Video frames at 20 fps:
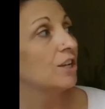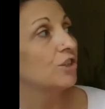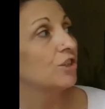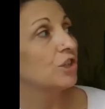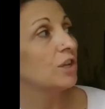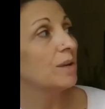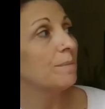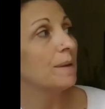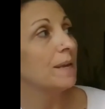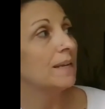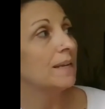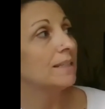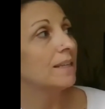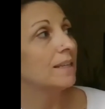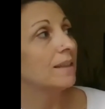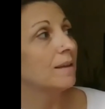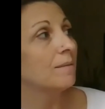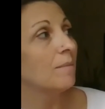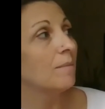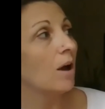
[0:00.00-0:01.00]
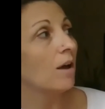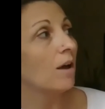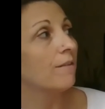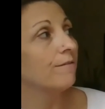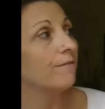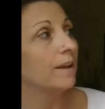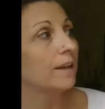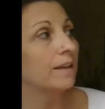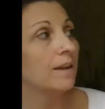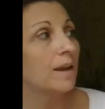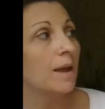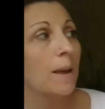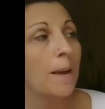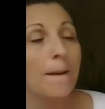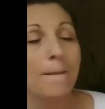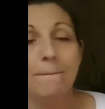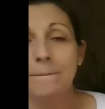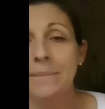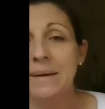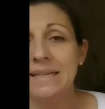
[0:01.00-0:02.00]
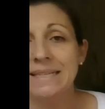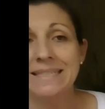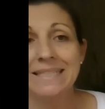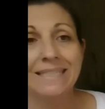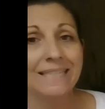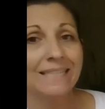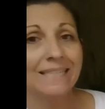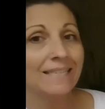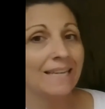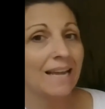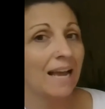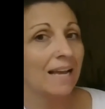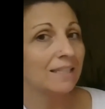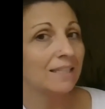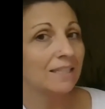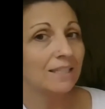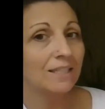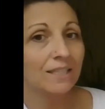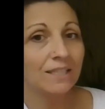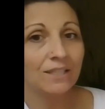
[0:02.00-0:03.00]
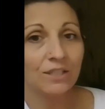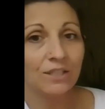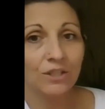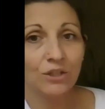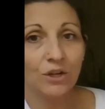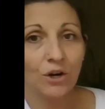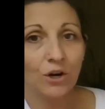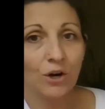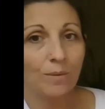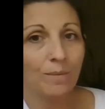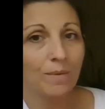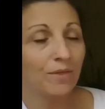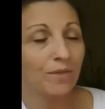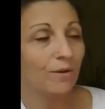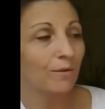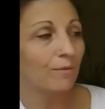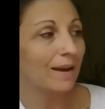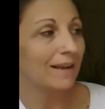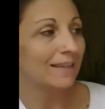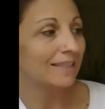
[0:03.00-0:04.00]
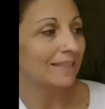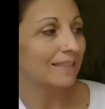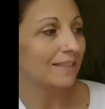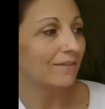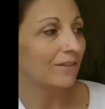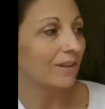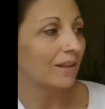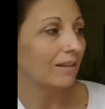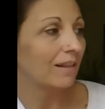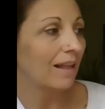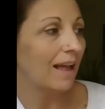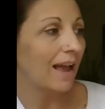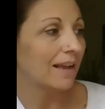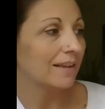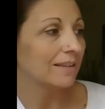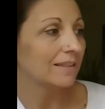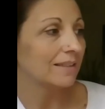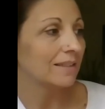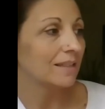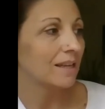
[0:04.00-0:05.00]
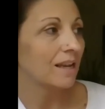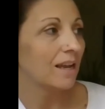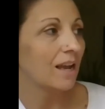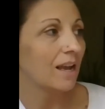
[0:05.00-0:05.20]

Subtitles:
She peeked at them often, but did not disturb the rest of the class.